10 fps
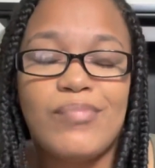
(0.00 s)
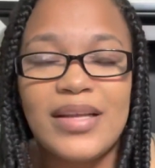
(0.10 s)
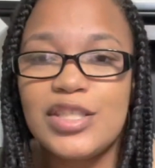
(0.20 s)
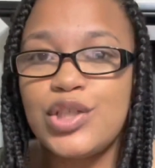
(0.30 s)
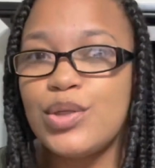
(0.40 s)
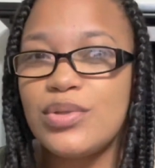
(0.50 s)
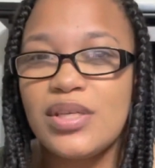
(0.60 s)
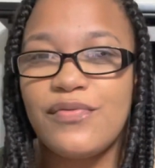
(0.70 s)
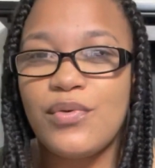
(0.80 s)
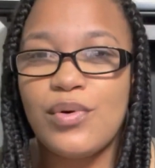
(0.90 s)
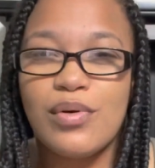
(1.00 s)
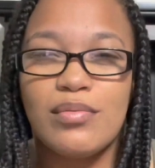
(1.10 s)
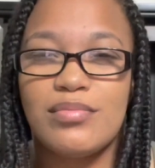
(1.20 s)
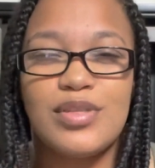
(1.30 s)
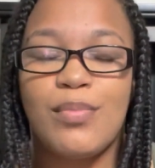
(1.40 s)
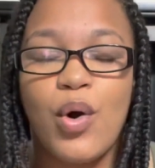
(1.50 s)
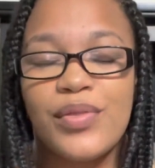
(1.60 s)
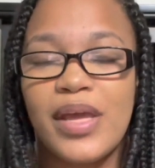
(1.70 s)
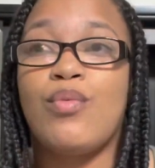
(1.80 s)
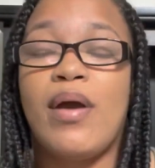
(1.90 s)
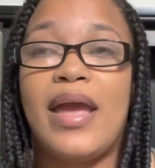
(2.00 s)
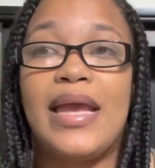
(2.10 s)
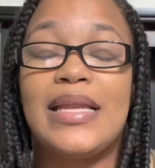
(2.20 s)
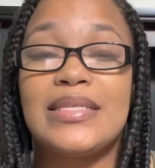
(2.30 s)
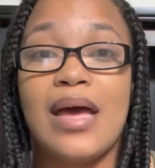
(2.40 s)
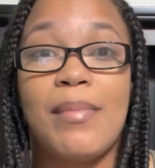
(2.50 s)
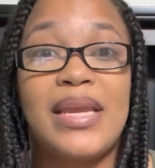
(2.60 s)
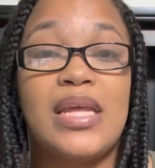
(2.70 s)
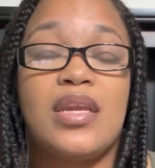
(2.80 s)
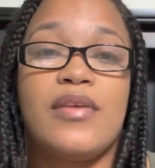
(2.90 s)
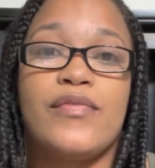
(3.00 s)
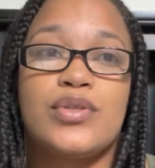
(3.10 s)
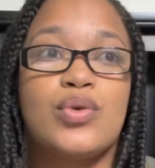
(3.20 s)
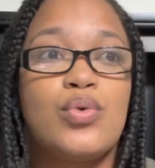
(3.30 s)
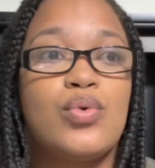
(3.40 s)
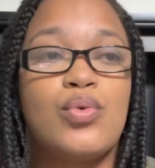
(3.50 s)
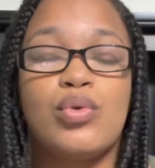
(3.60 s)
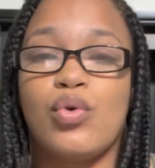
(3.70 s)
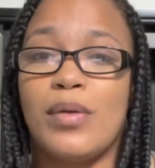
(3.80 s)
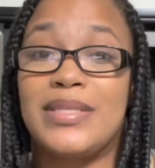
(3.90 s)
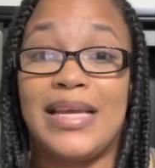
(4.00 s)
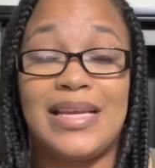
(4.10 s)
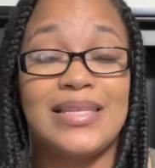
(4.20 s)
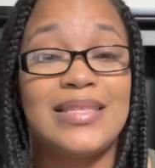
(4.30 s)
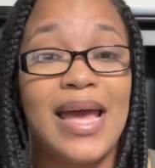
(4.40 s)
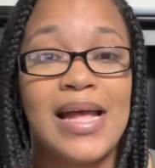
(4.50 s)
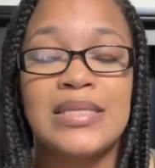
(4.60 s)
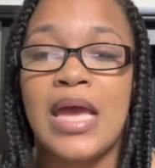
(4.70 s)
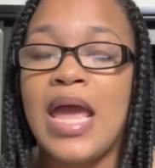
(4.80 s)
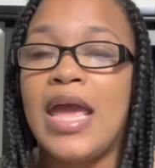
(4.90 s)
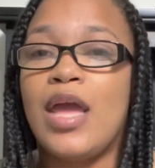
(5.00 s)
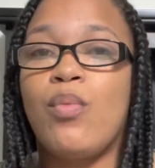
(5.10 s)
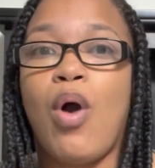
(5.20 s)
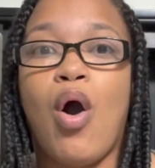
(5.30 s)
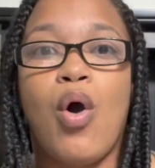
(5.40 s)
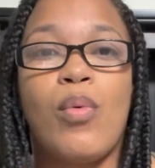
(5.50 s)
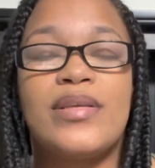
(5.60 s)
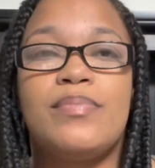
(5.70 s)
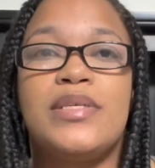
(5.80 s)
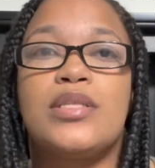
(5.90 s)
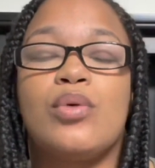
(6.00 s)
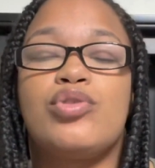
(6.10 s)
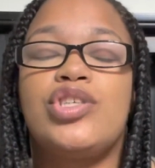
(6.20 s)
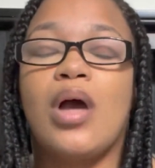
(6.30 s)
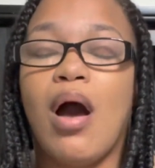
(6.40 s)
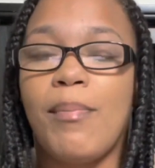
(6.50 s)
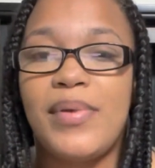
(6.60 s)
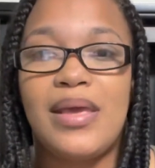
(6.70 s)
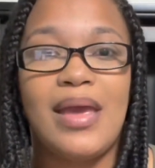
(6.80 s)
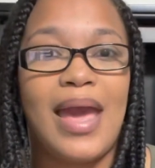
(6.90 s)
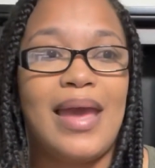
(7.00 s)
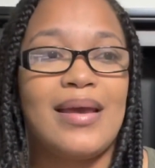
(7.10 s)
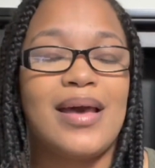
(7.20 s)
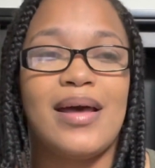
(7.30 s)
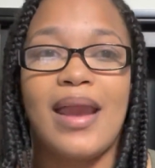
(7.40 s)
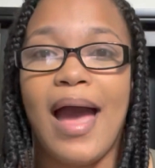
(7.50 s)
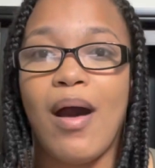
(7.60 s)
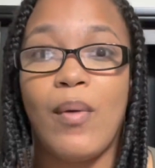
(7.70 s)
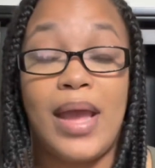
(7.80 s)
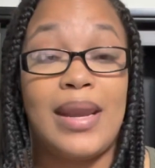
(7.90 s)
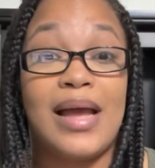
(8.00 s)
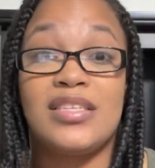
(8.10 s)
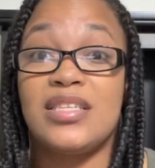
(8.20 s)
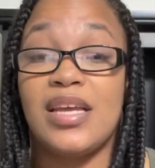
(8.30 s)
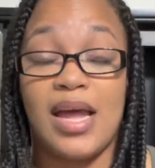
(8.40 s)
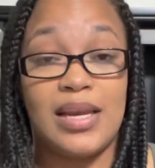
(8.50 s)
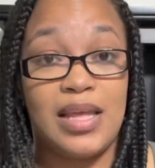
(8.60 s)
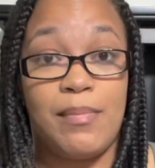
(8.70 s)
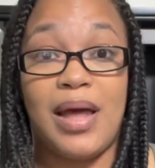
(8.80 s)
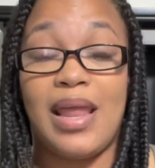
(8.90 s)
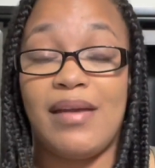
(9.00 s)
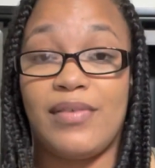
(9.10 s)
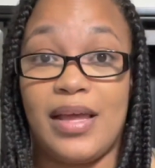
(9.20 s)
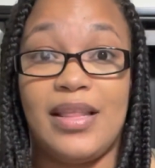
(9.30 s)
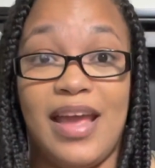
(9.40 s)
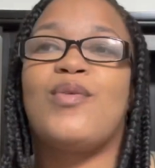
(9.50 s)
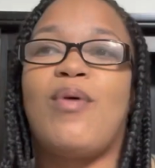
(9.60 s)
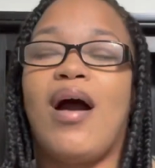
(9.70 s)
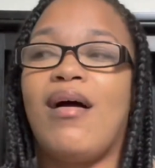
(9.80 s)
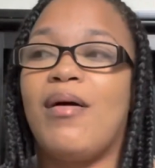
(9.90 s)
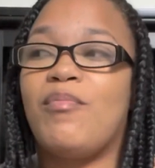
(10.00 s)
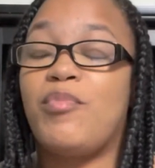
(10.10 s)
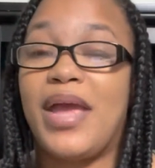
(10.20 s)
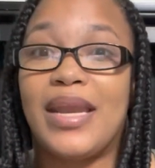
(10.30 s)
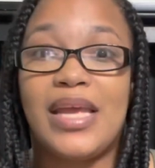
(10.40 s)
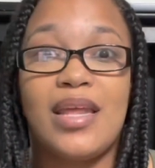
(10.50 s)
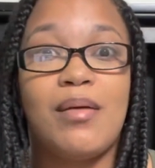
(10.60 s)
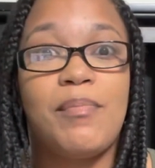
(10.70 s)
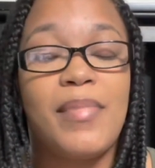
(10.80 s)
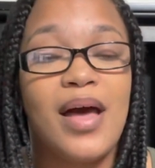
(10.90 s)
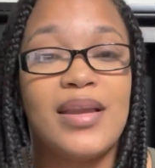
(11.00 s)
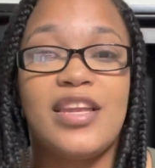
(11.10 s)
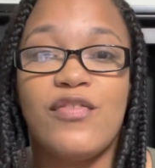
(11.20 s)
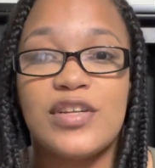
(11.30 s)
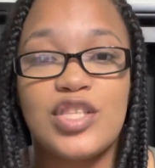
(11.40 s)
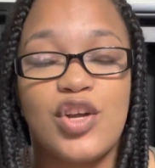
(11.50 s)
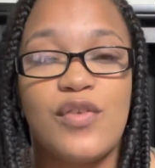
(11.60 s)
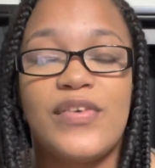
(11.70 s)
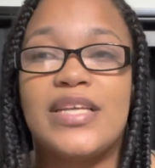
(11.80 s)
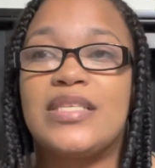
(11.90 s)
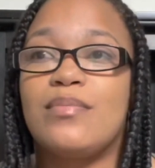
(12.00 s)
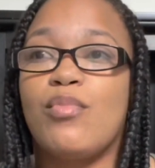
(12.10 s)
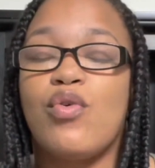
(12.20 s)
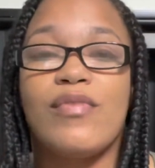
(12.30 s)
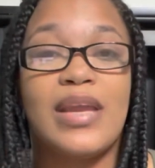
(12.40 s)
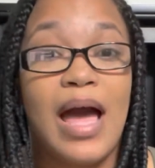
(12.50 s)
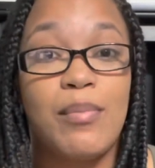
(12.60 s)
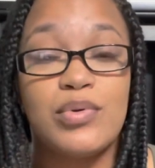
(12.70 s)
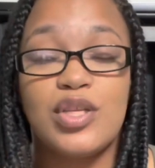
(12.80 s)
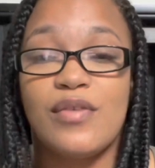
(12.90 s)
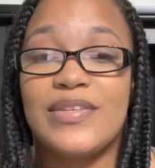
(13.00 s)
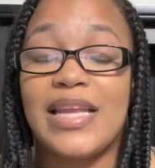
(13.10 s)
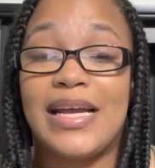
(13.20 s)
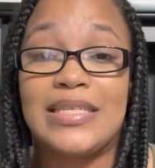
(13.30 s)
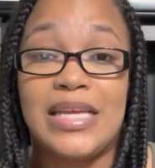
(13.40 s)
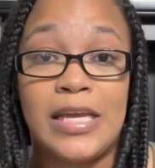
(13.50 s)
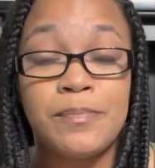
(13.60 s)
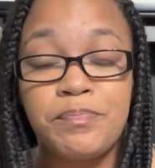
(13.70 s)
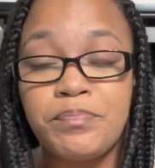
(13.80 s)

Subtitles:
I just used it for small things. Anytime I needed it for school or I'm taking a test, it will always be so choppy and cut out, and I just could not live my life like that. We had to get a different service, more reliable service. Like I said,